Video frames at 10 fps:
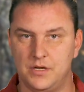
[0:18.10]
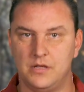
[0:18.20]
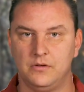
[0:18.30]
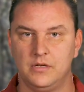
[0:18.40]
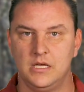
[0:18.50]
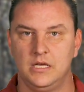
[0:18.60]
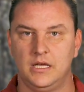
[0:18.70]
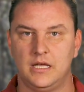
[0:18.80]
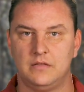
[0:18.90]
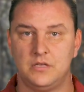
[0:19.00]
to do,
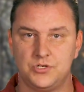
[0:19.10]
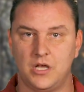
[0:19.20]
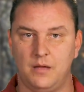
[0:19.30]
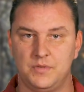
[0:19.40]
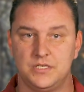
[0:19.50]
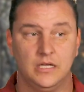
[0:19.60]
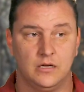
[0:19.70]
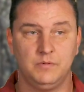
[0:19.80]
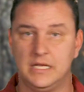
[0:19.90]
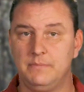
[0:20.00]
and their job is to
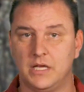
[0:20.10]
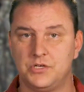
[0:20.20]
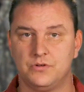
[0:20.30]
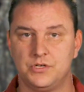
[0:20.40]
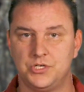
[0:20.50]
help keep nature in